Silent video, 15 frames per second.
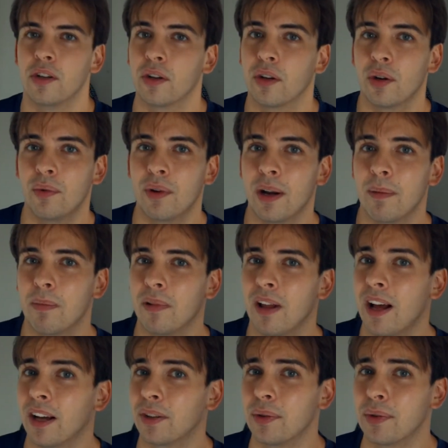you're going to want to
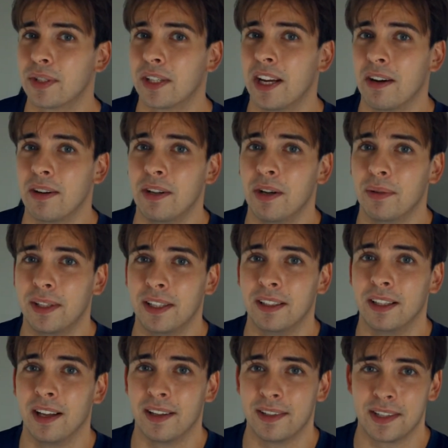block those karaoke
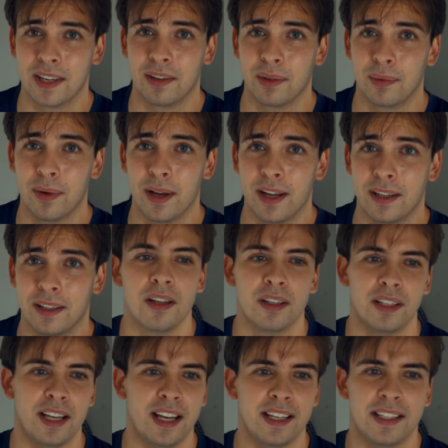lines out of the way.
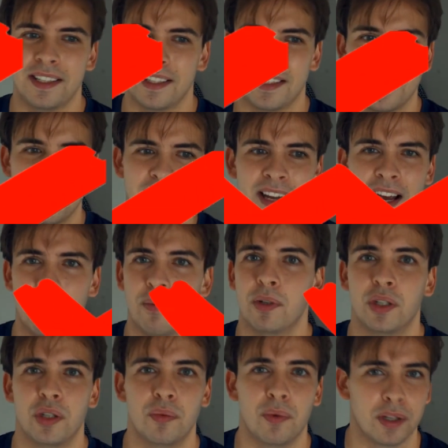It's not
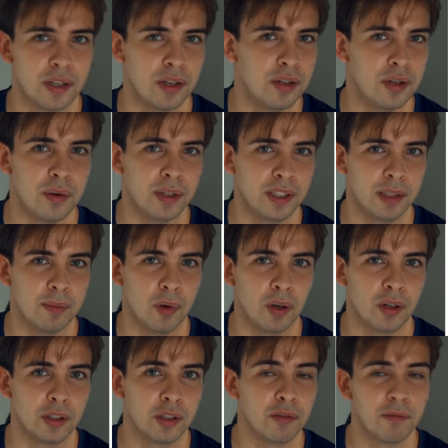what you want to do anymore.
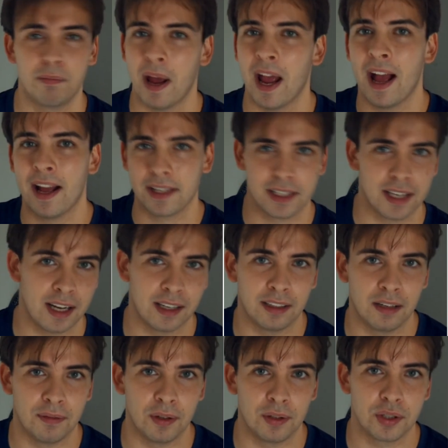You're past that
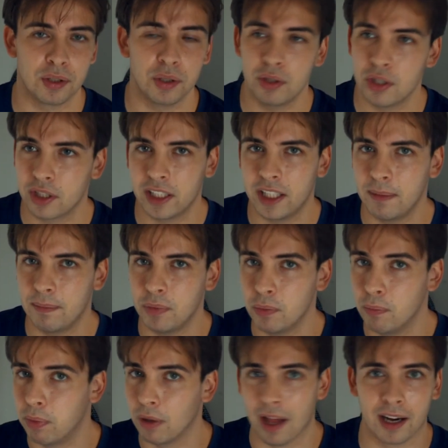level, so you
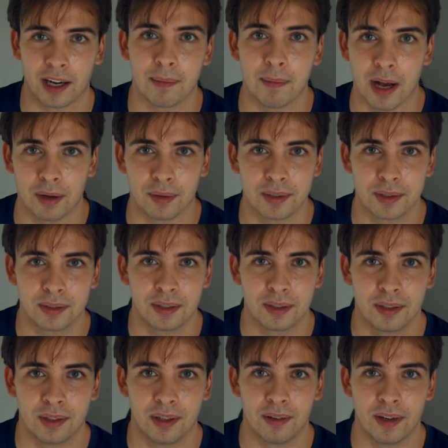block them out.
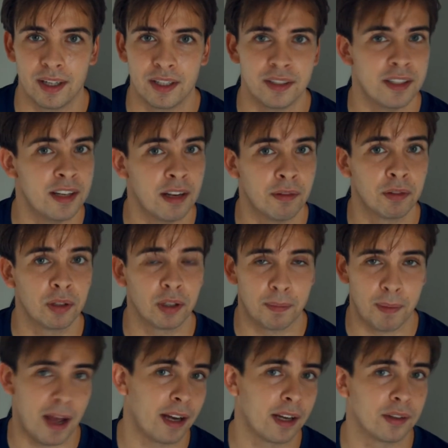All right, never look
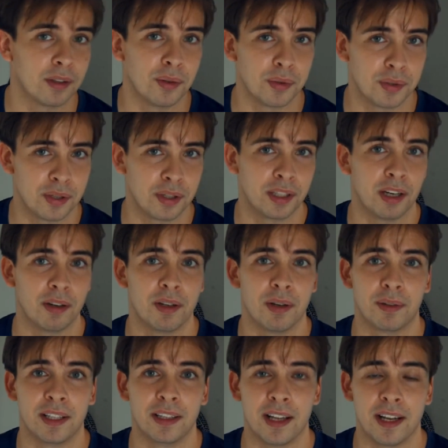back on those
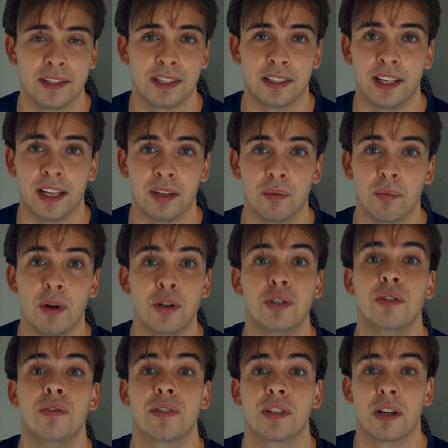karaoke lines again
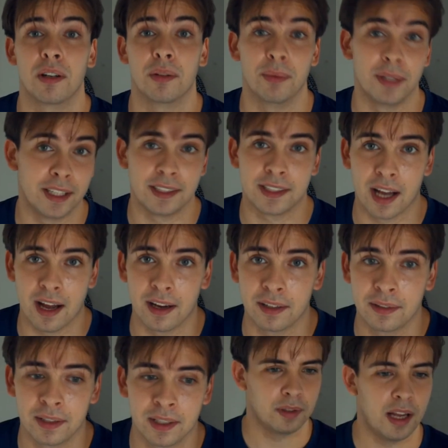once you've started reading Thai.
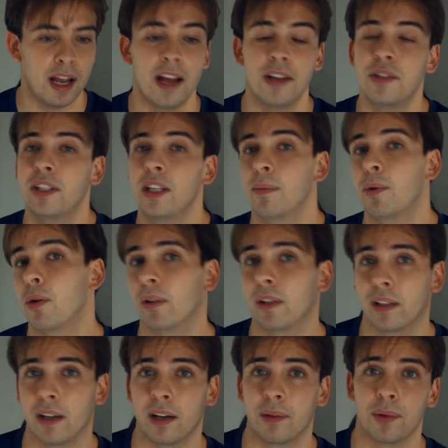As you keep
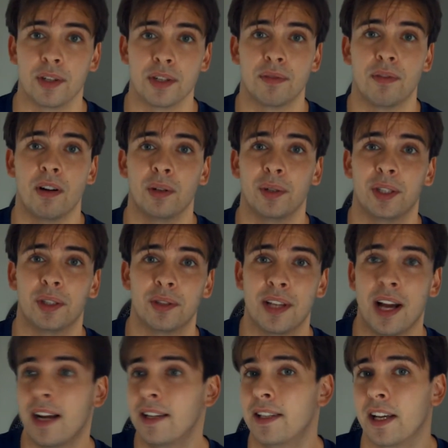going along with this, following your
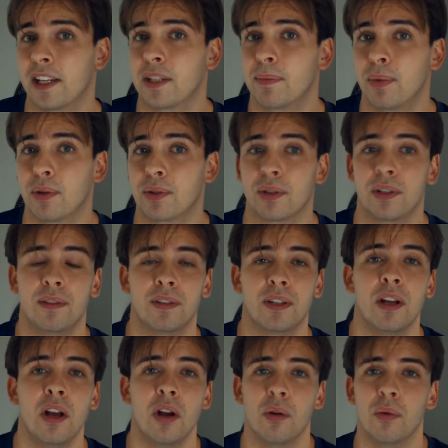Thai textbooks or
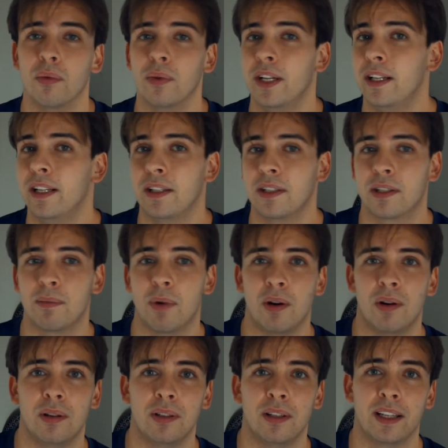even reading
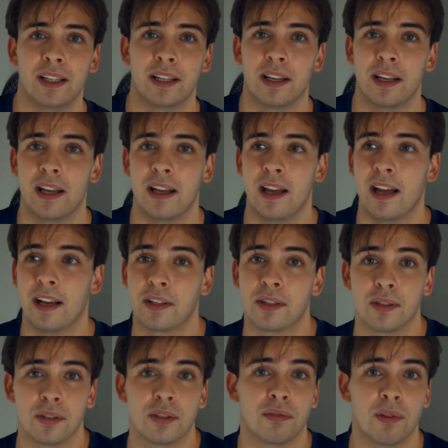small like
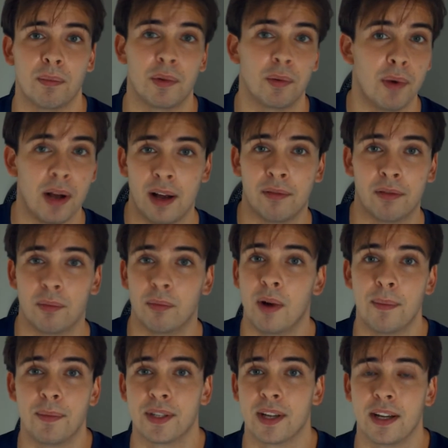excerpts from the
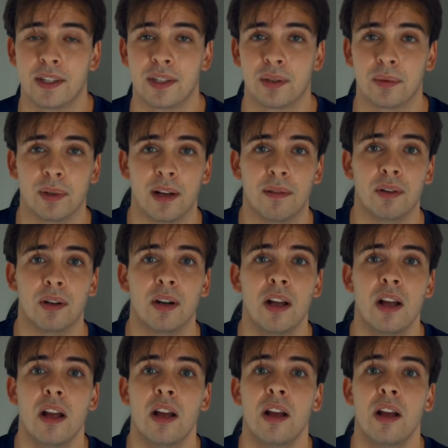websites or whatever,